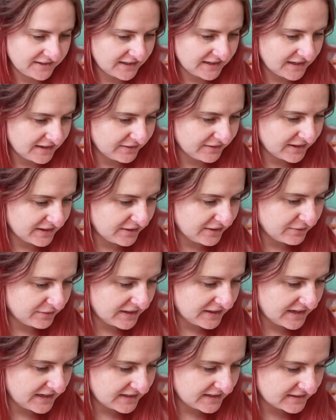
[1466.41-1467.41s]
Hello,
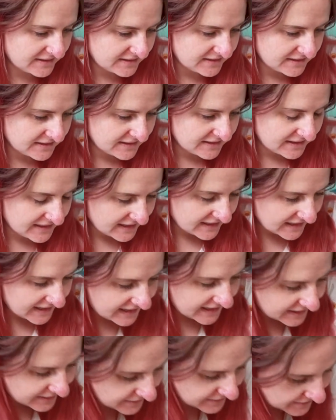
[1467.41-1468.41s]
Kiwi.
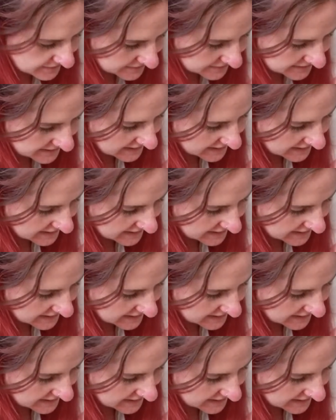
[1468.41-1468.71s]
Hello.